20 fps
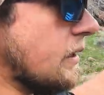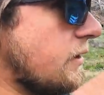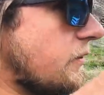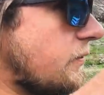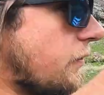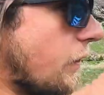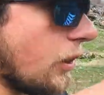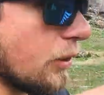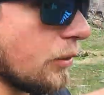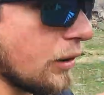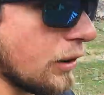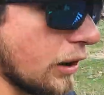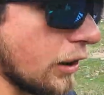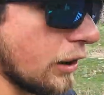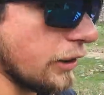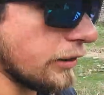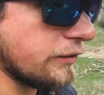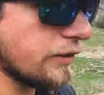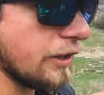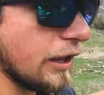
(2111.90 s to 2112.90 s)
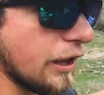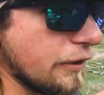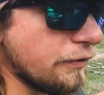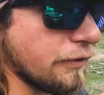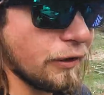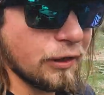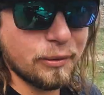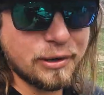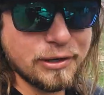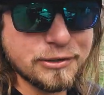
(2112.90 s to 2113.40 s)
follow our hearts,
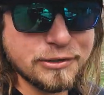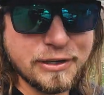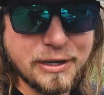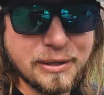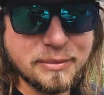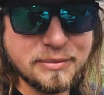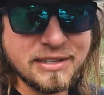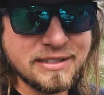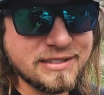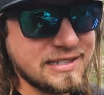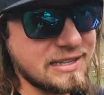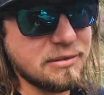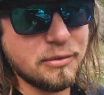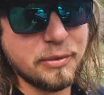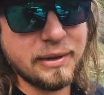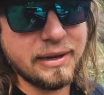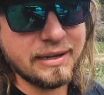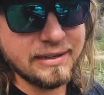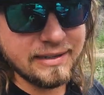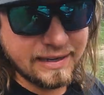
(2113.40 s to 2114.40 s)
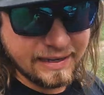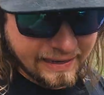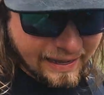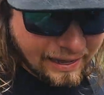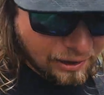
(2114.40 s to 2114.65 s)
follow our dreams and see what we can dig